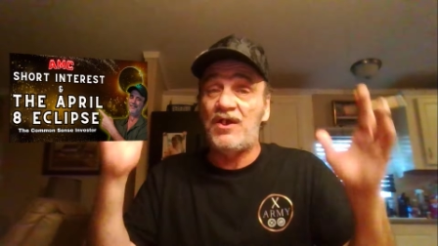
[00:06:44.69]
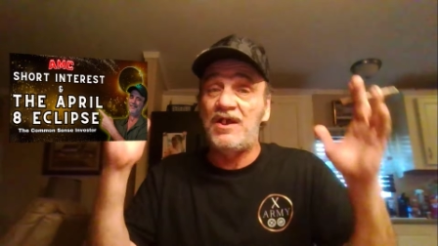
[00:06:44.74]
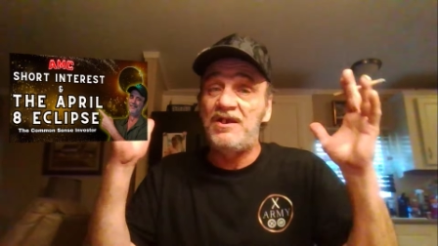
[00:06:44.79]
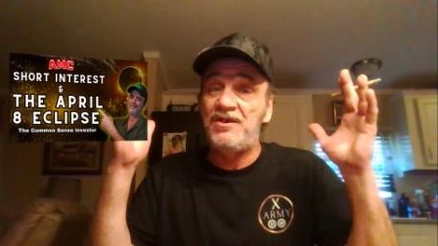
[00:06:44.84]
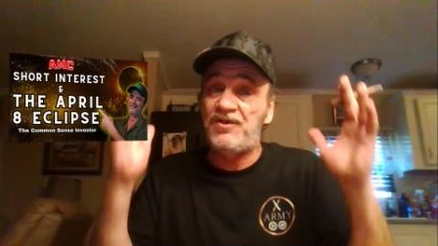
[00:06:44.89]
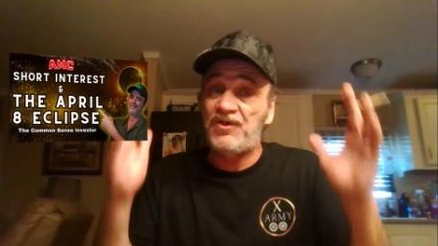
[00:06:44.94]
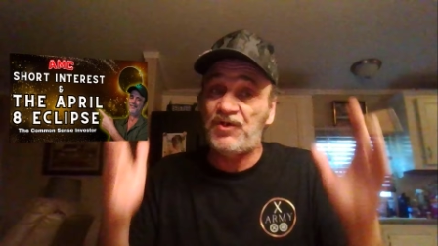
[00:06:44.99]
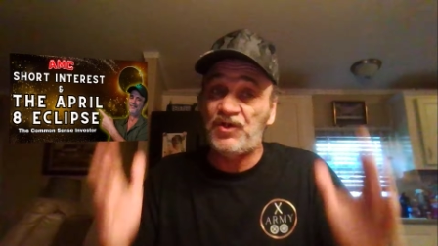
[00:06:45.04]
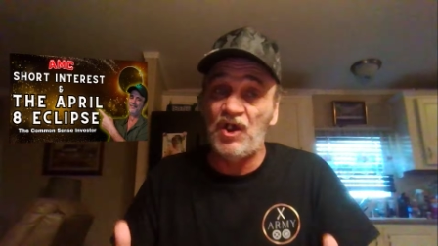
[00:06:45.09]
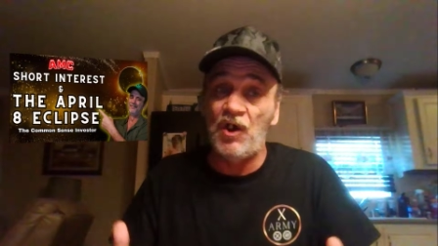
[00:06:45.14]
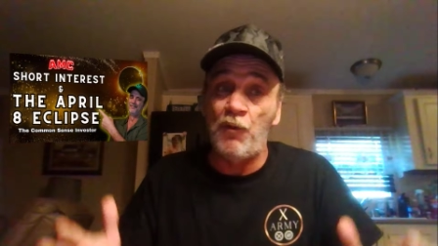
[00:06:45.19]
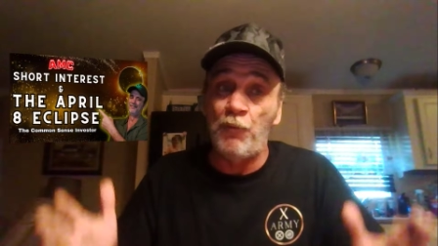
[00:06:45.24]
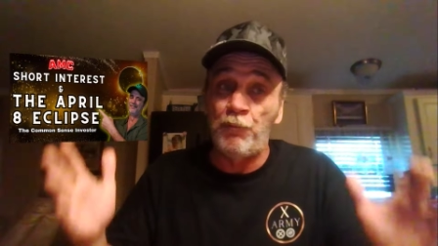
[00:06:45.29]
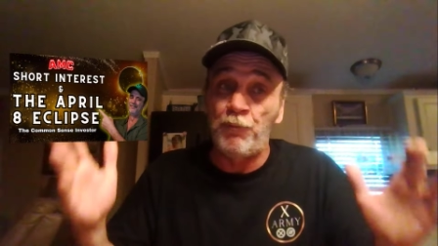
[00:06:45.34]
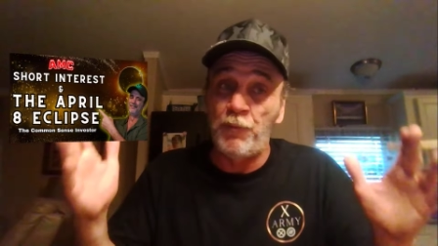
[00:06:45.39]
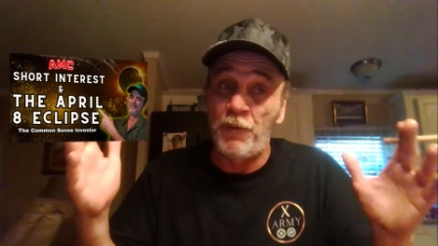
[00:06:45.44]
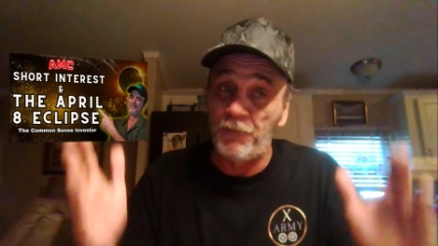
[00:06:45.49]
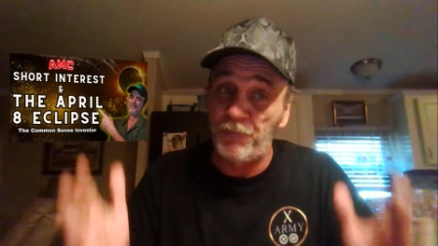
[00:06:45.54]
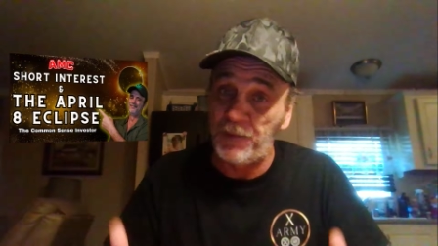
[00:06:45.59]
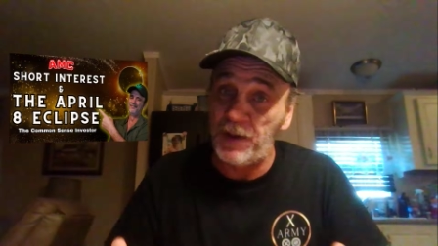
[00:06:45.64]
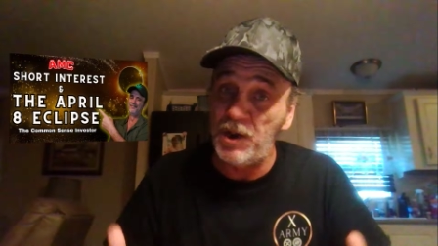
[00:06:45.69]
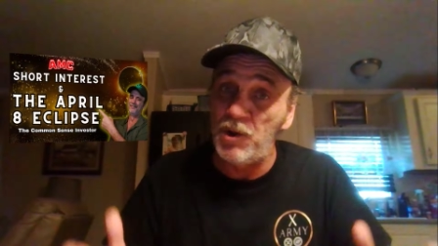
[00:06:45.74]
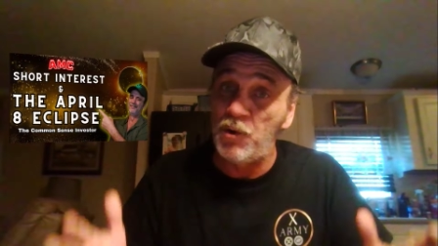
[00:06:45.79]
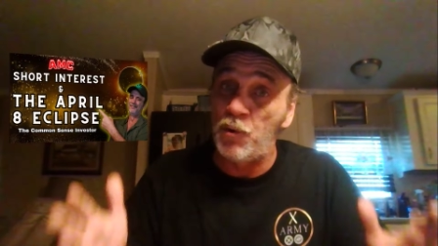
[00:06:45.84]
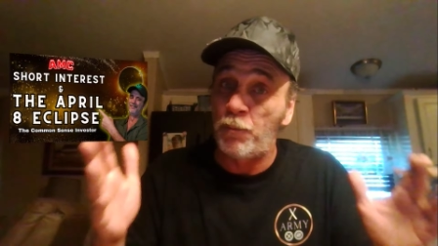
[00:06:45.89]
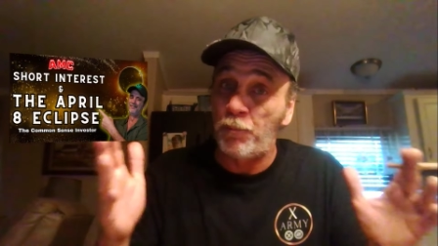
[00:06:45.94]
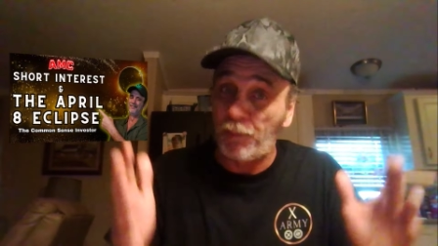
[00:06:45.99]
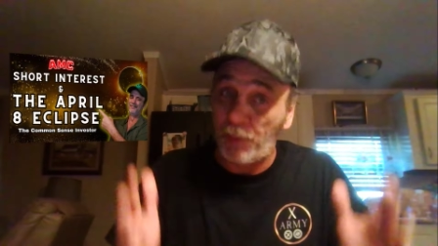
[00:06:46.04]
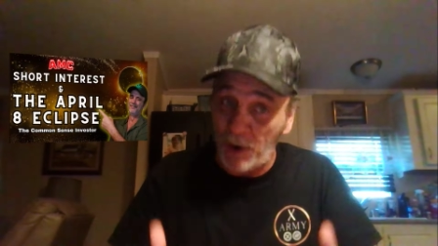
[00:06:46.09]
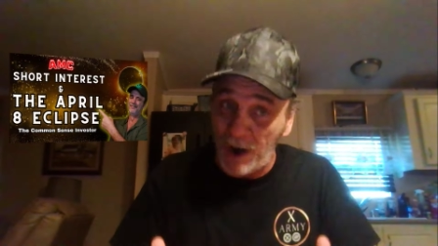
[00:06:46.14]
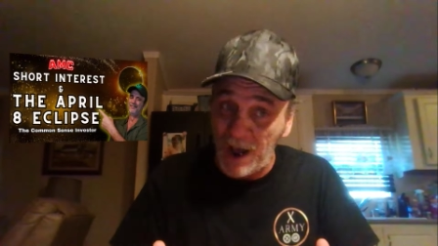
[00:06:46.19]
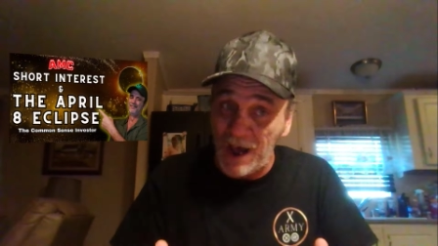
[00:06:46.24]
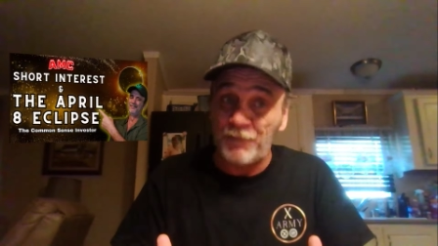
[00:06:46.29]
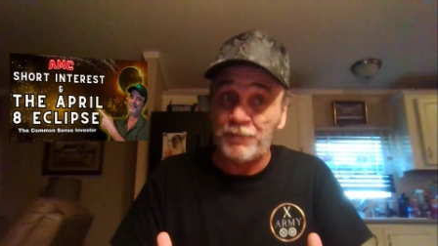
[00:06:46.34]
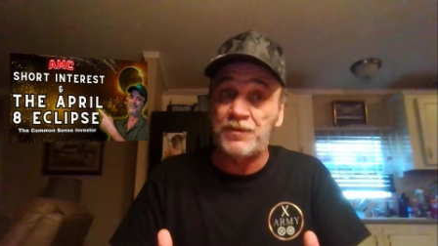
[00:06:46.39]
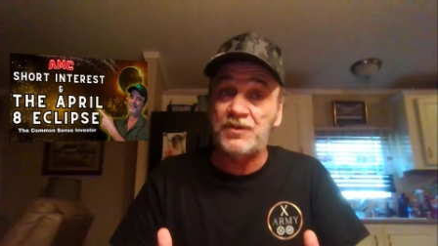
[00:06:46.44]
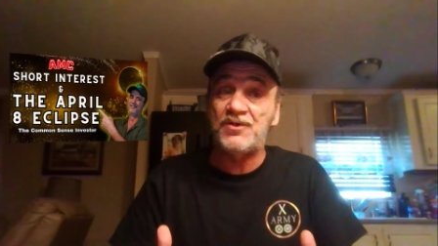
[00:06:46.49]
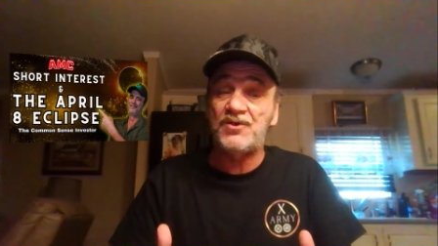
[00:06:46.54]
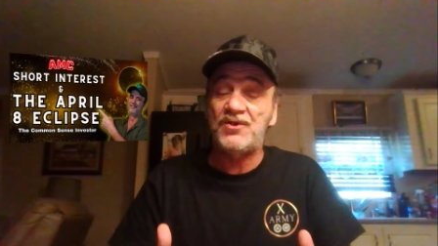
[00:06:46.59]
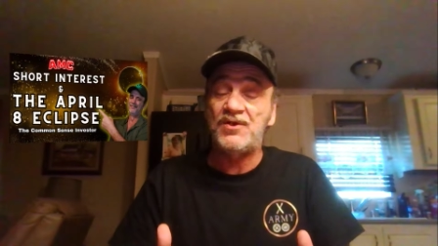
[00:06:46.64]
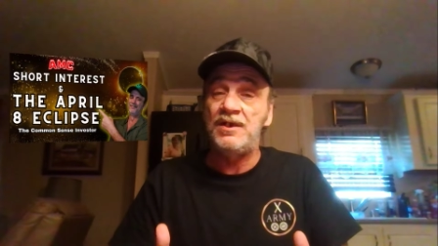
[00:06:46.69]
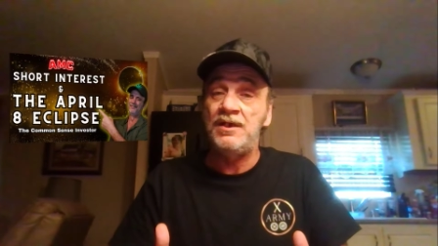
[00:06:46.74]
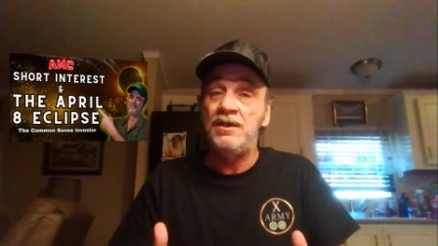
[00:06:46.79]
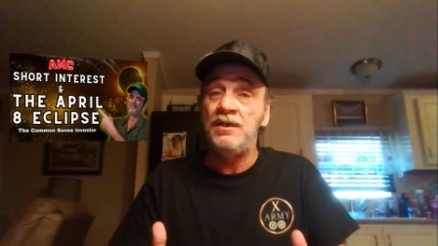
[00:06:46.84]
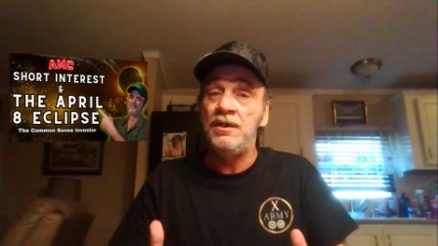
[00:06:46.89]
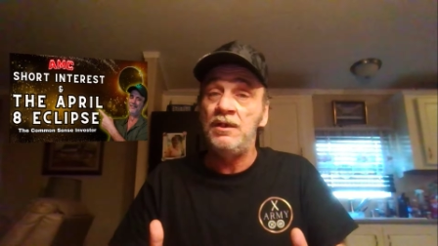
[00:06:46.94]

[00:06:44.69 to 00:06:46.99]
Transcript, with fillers: a self-fulfilled prophecy.